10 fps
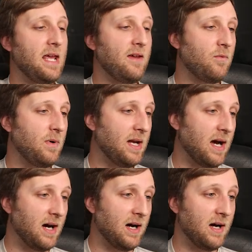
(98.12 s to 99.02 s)
If we
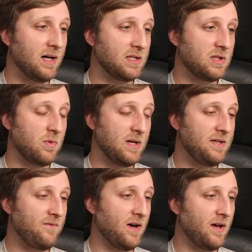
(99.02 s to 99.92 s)
are
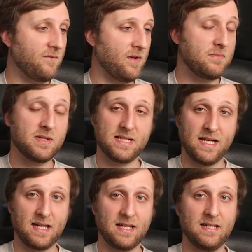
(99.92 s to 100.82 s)
25 frames a
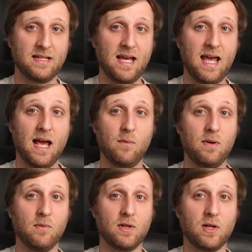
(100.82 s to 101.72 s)
second and
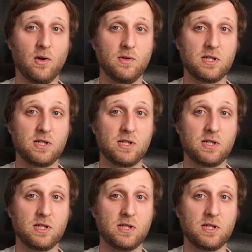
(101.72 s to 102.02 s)
we want to go